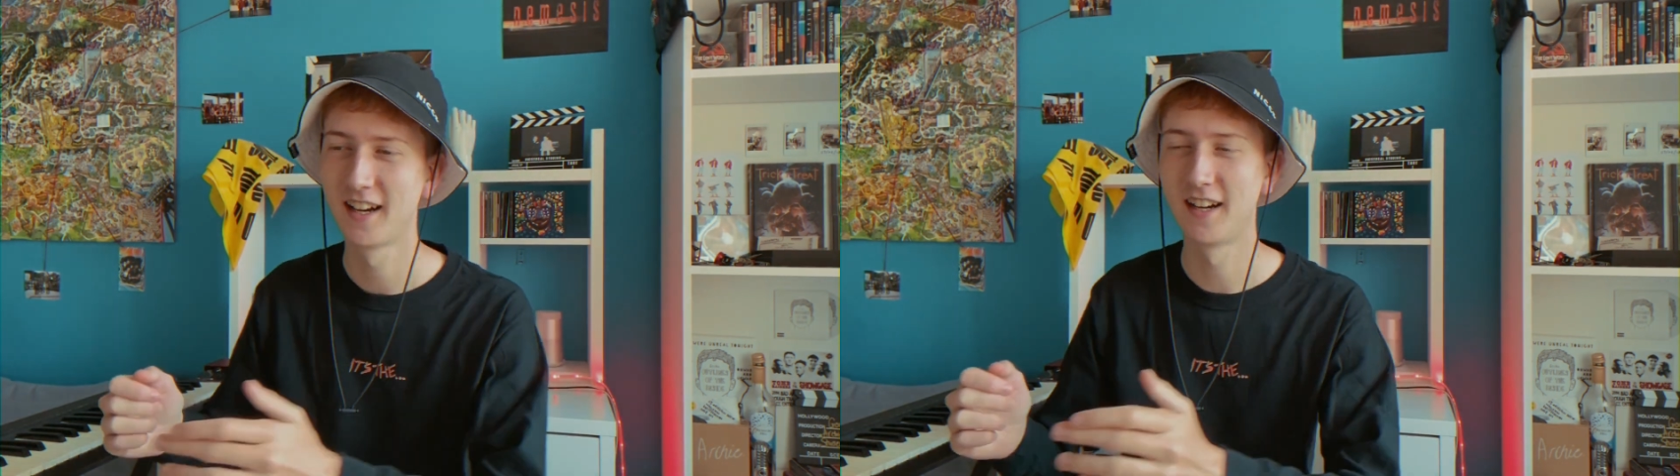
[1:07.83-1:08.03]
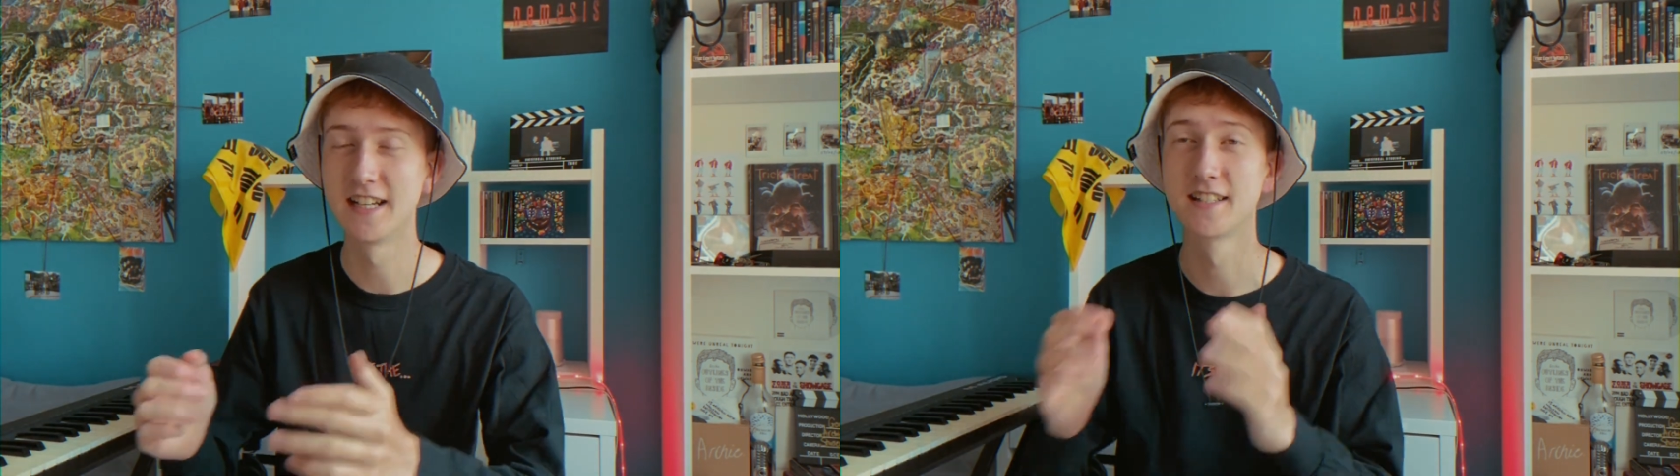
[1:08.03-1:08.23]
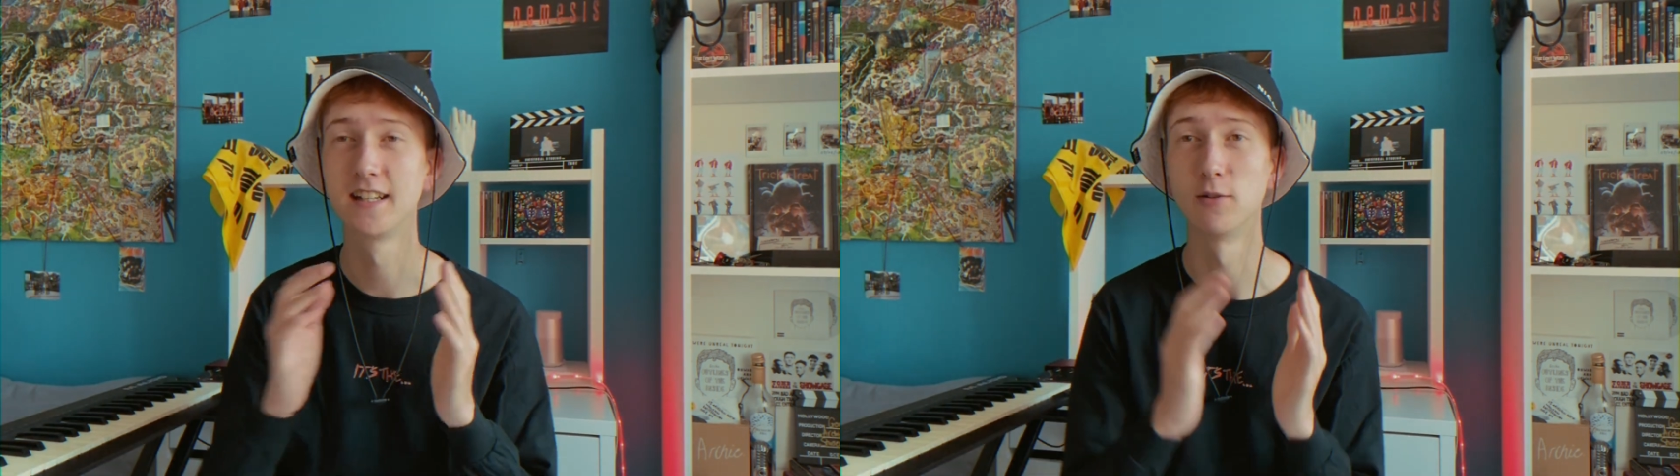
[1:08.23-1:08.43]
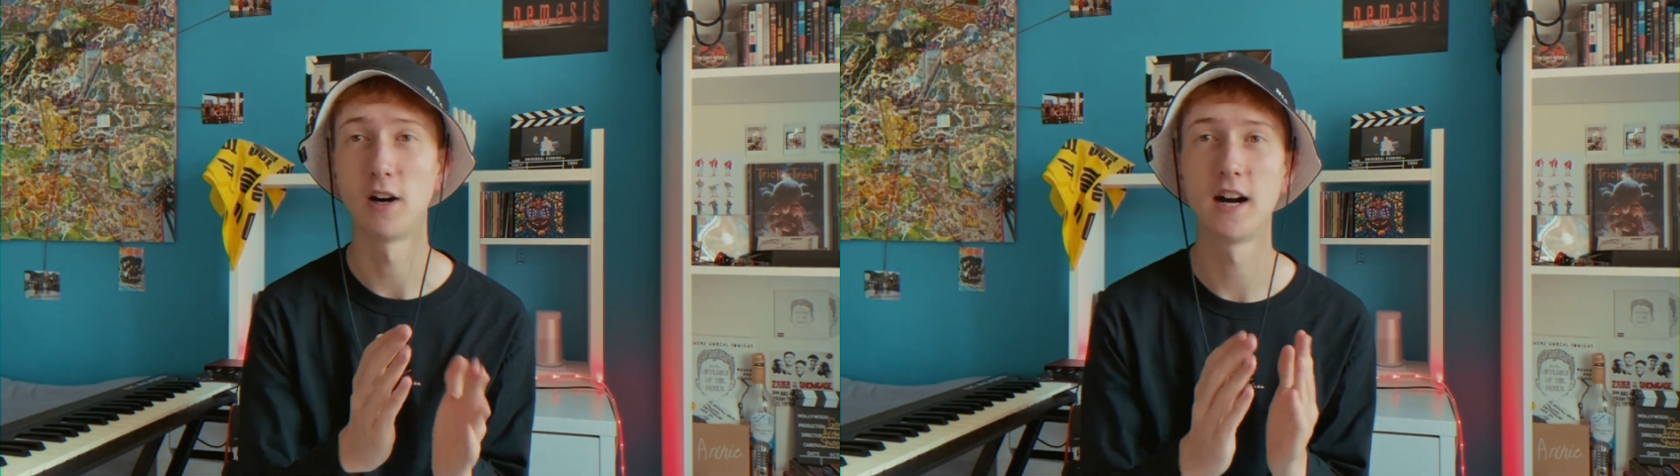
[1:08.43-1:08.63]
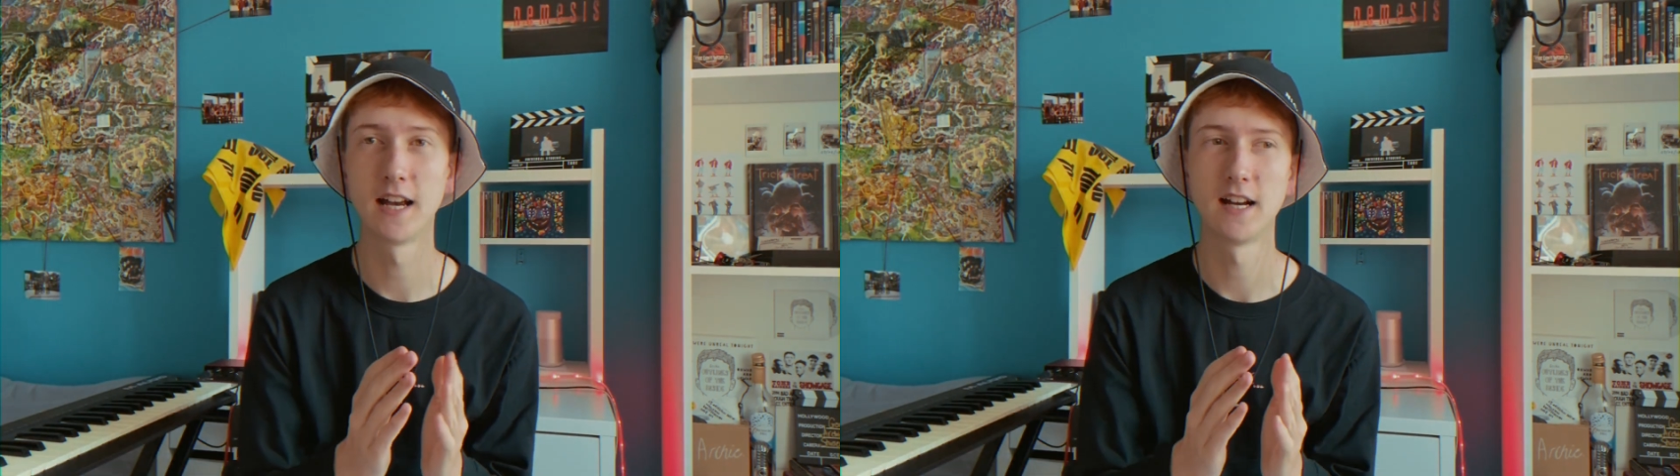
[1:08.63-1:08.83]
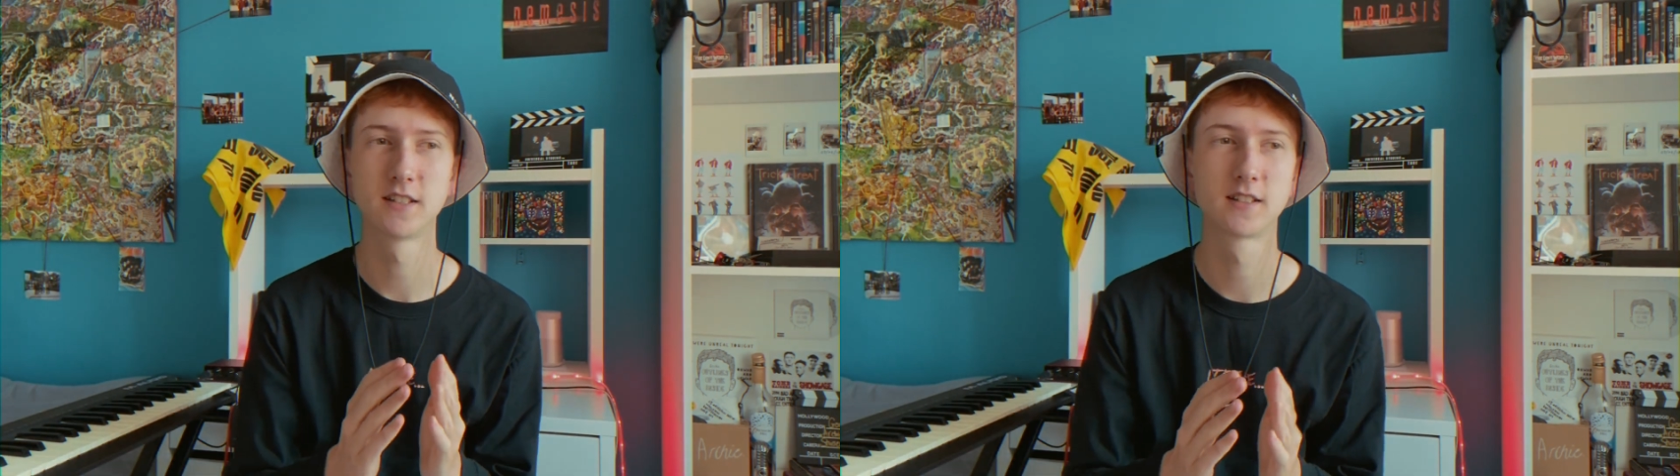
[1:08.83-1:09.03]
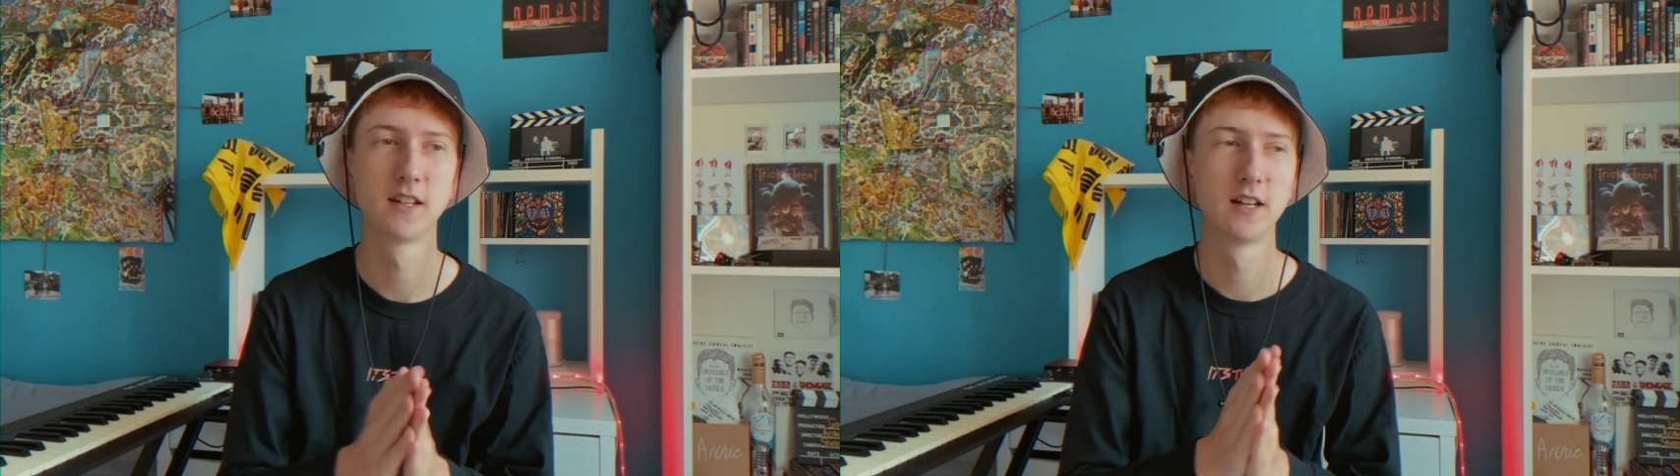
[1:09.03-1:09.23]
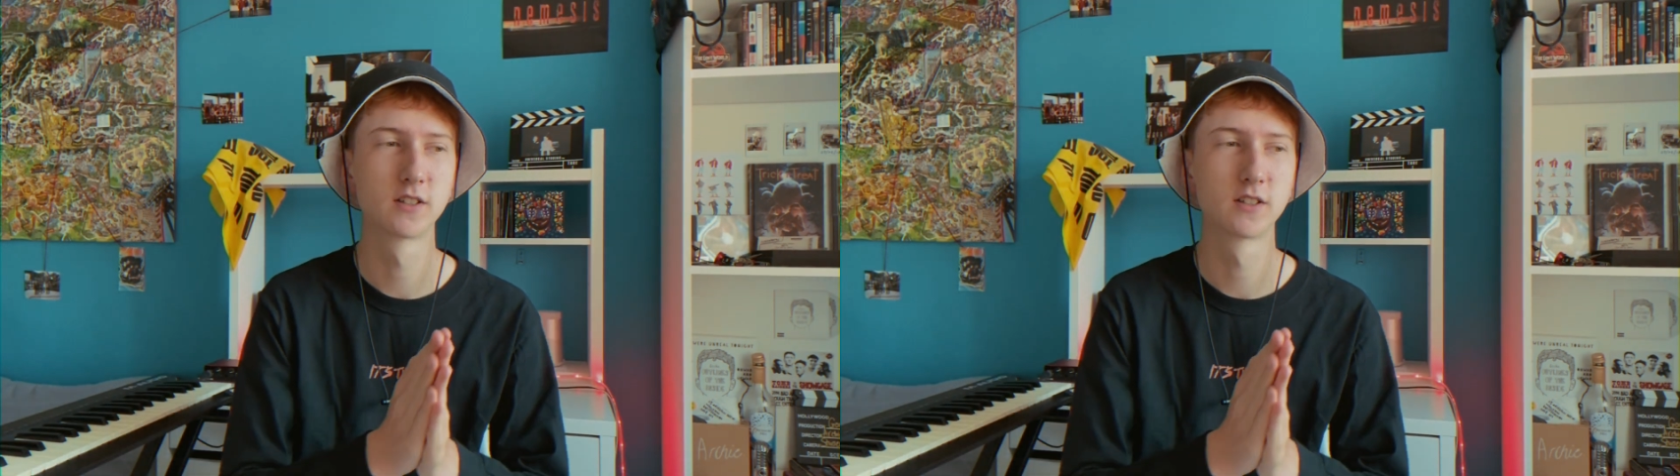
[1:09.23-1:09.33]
into little hi-hats.